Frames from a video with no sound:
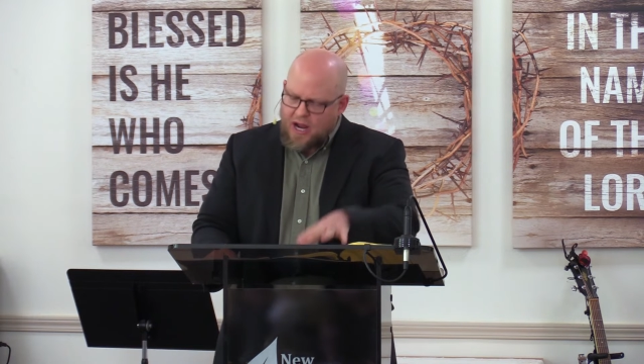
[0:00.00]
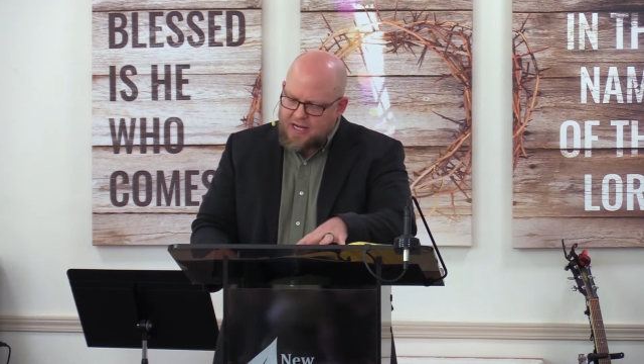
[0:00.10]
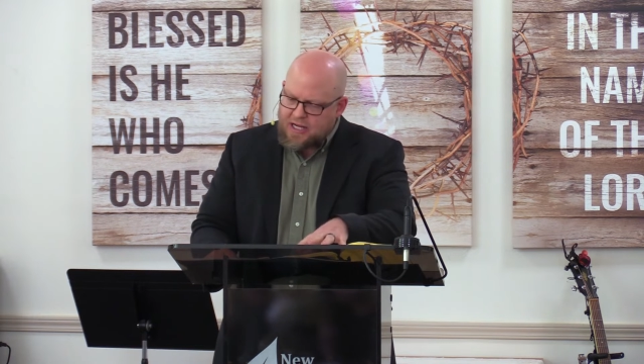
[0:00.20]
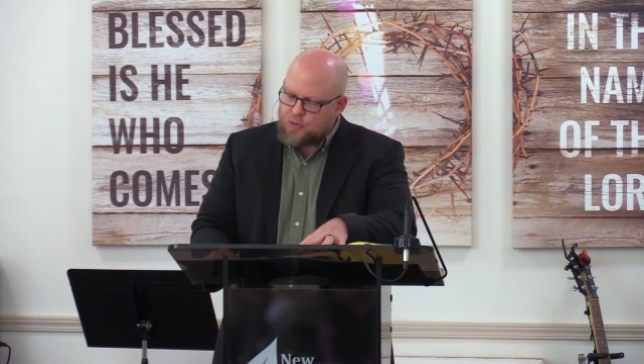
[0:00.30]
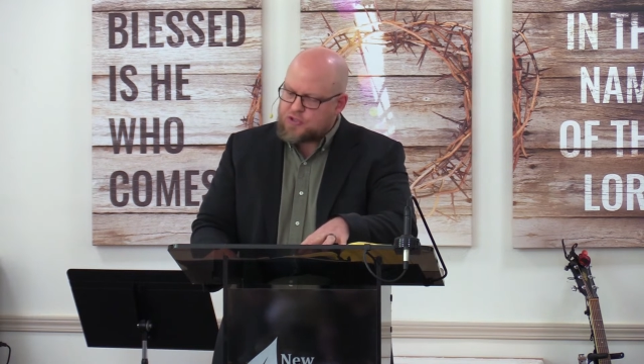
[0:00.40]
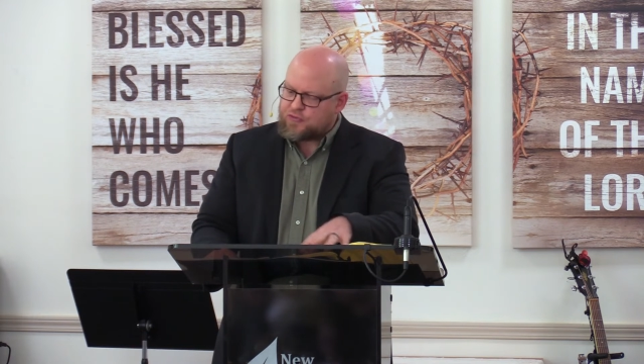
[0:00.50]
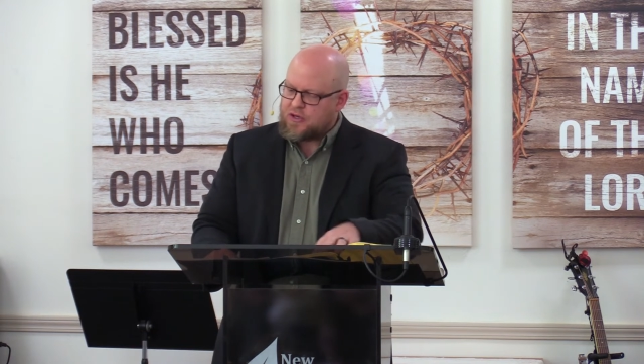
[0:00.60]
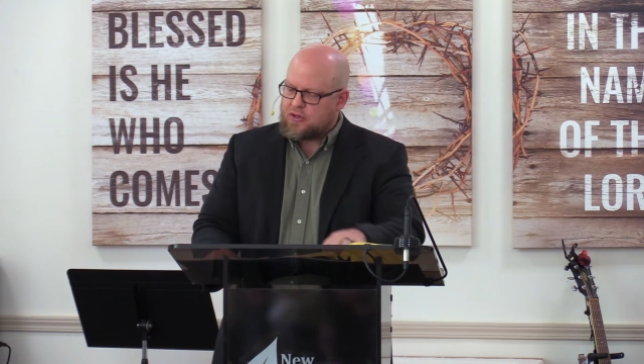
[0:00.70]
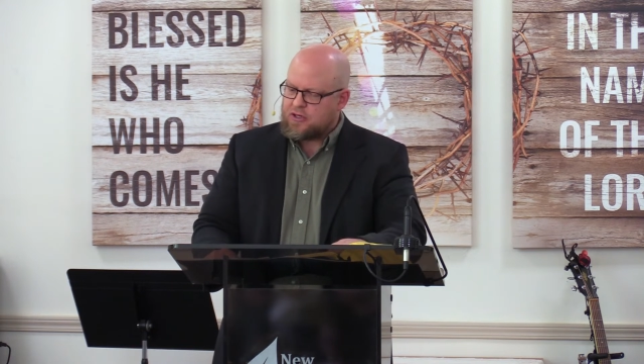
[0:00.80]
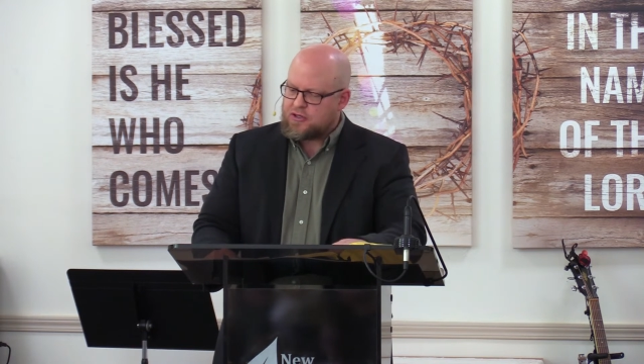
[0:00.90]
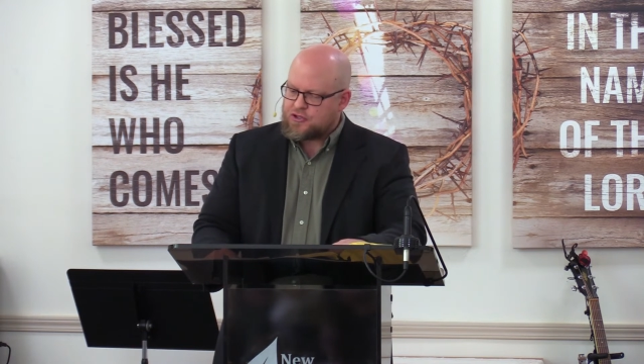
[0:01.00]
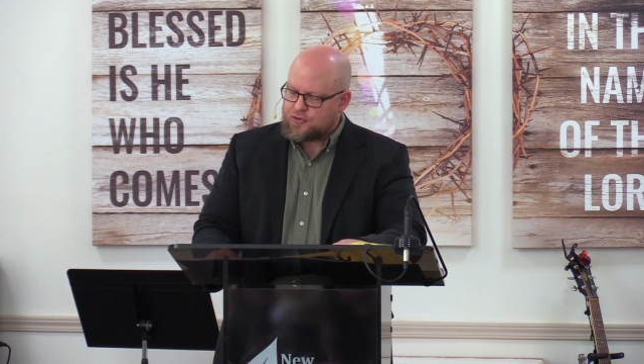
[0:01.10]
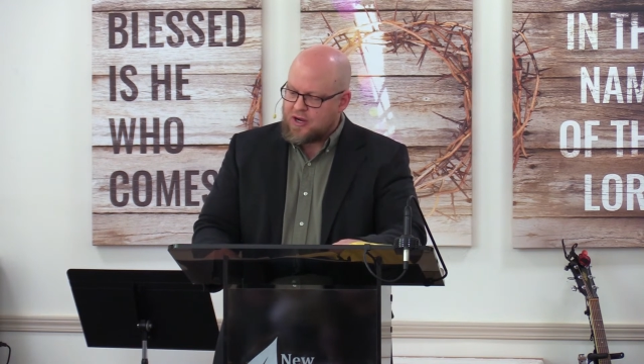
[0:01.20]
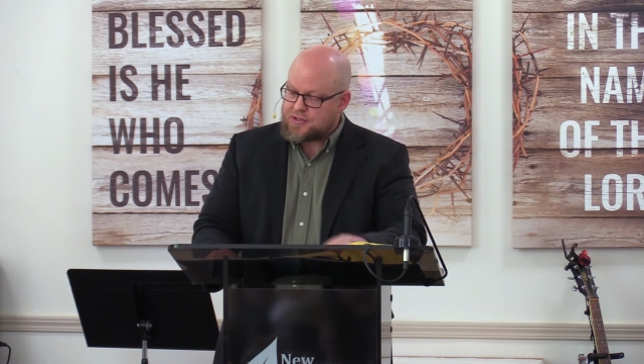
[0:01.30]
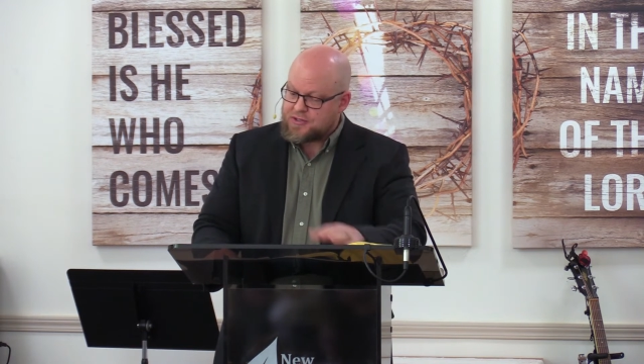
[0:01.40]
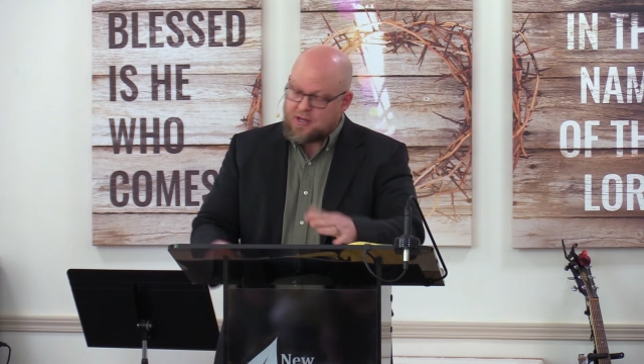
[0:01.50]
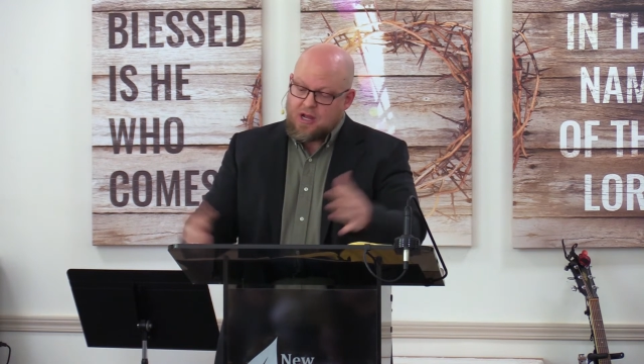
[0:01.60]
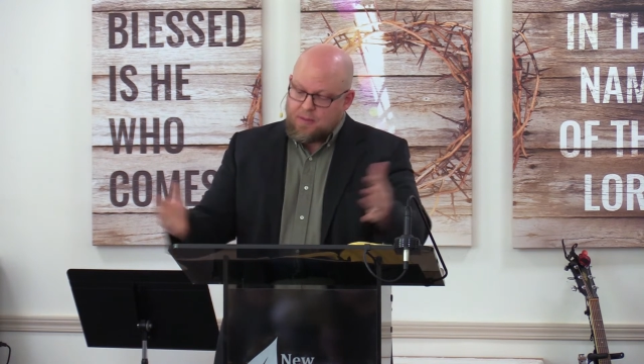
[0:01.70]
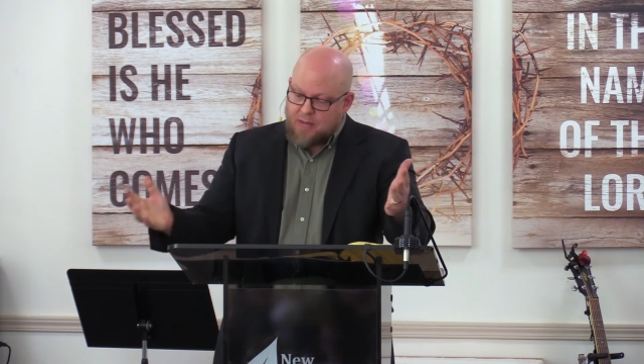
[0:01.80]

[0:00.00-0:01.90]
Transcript: why he was feeling distressed,